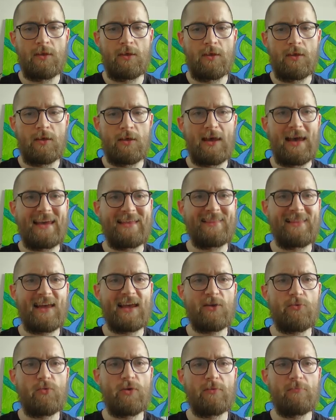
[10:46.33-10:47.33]
I
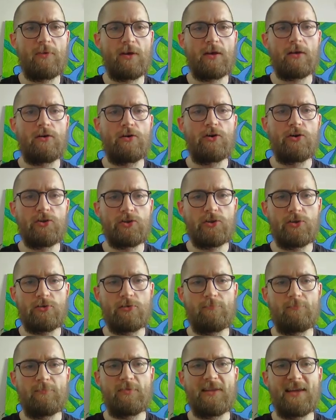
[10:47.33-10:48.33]
like when my audio
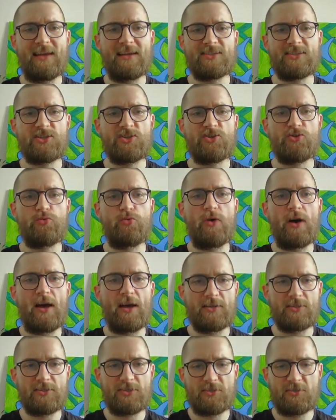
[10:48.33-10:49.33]
plays
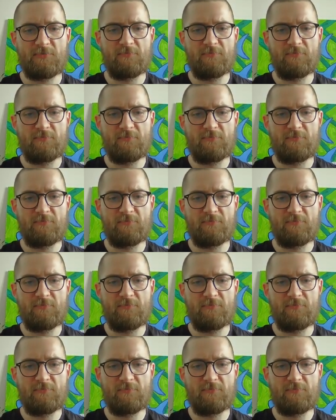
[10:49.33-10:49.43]
twice.